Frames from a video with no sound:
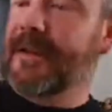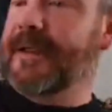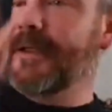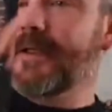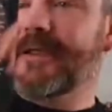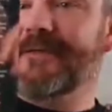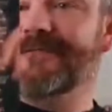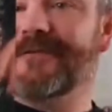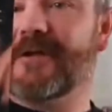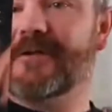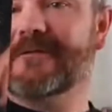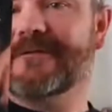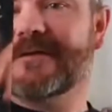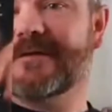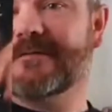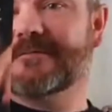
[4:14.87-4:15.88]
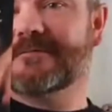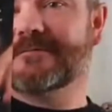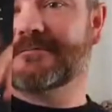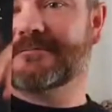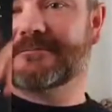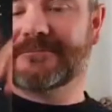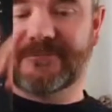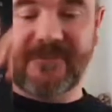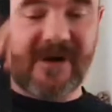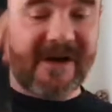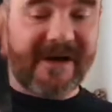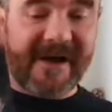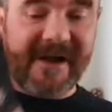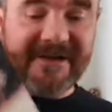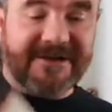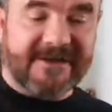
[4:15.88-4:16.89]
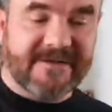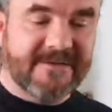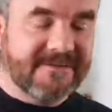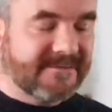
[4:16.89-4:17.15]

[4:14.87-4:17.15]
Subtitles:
involved, really nice.